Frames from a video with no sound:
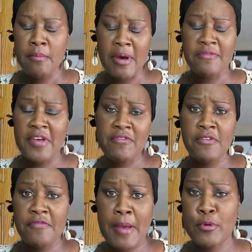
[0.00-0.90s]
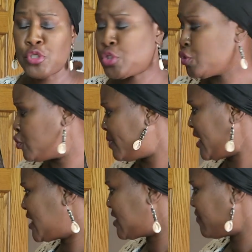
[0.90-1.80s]
my favorite fabric to use,
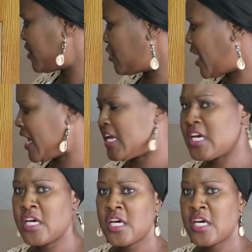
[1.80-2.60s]
because if they're like